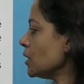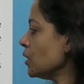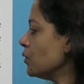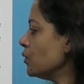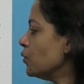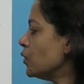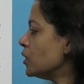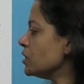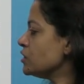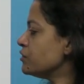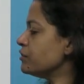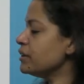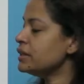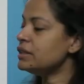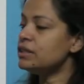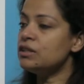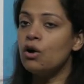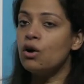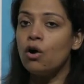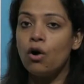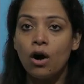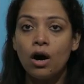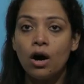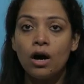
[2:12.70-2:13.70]
was
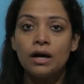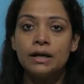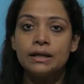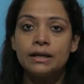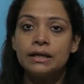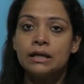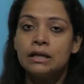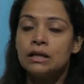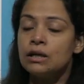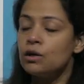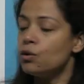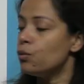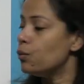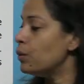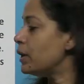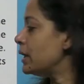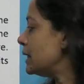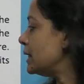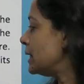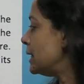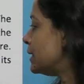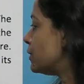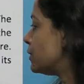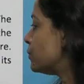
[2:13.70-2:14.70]
very hot
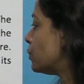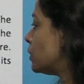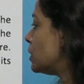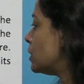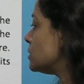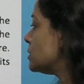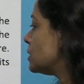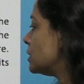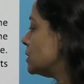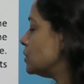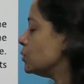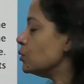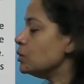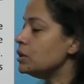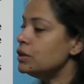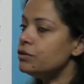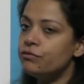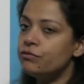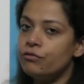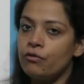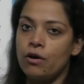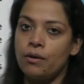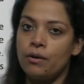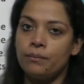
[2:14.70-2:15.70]
when it was newly
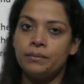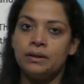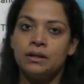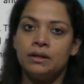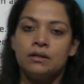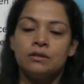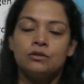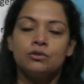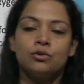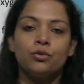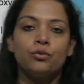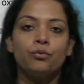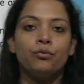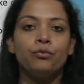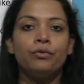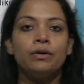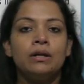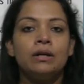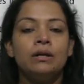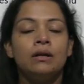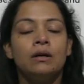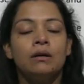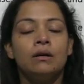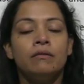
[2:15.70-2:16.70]
formed. So
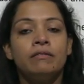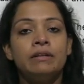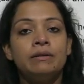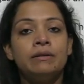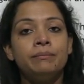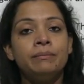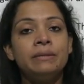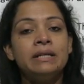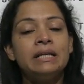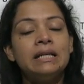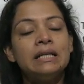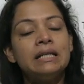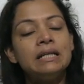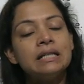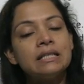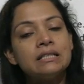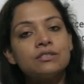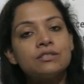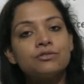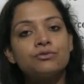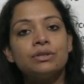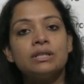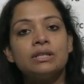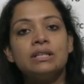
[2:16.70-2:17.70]
when
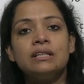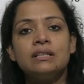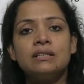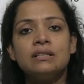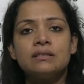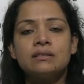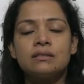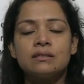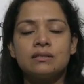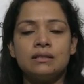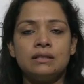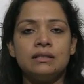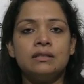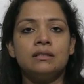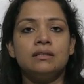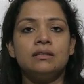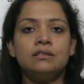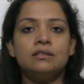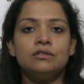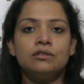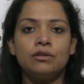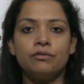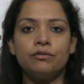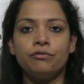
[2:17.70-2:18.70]
millions, trillions
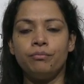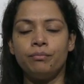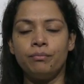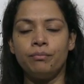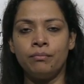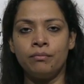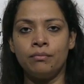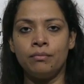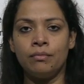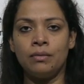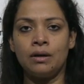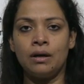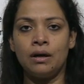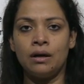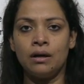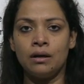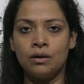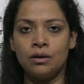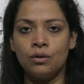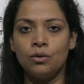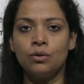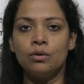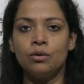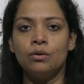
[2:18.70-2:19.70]
years of
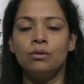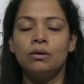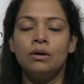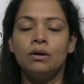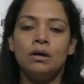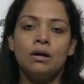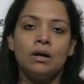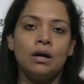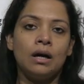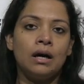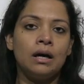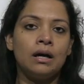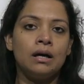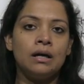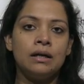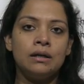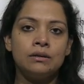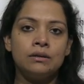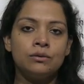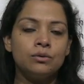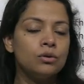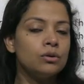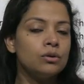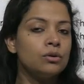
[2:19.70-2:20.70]
ago,
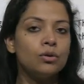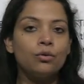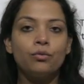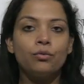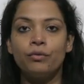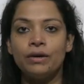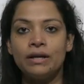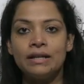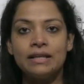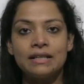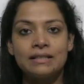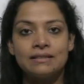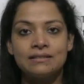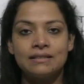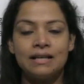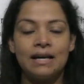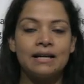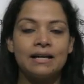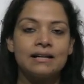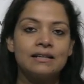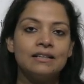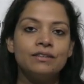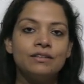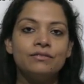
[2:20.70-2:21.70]
I don't know when
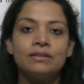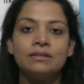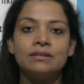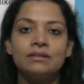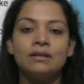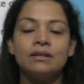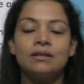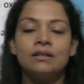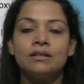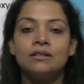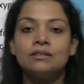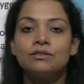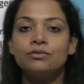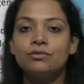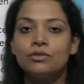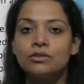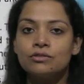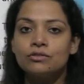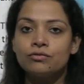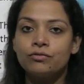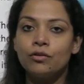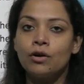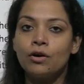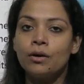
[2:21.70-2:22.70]
exactly, when the Earth
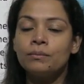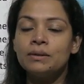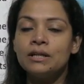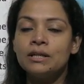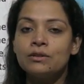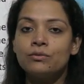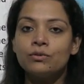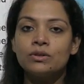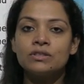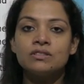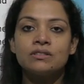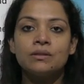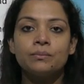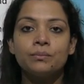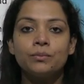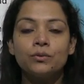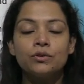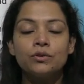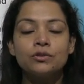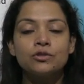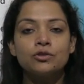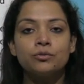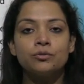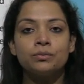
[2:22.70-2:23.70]
was formed, it was
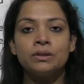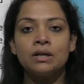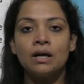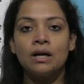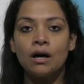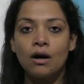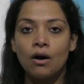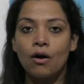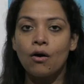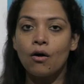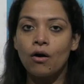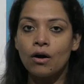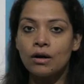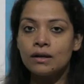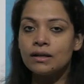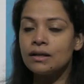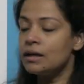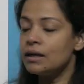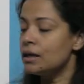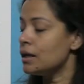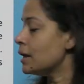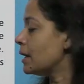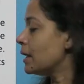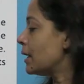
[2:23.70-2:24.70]
supposed to be a hot
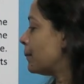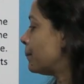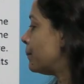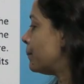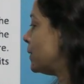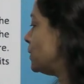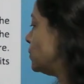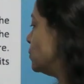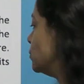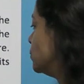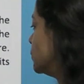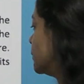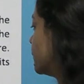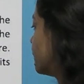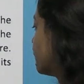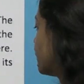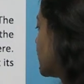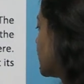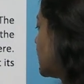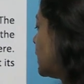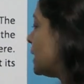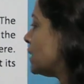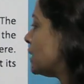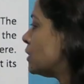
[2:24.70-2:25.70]
balloon.
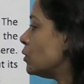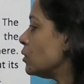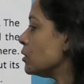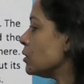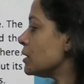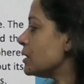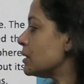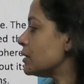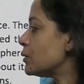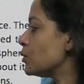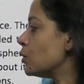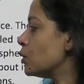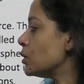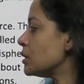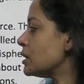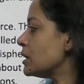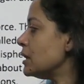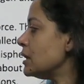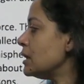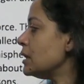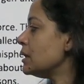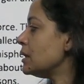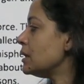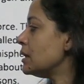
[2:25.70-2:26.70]
It looked
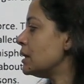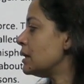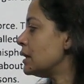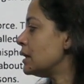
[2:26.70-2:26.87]
totally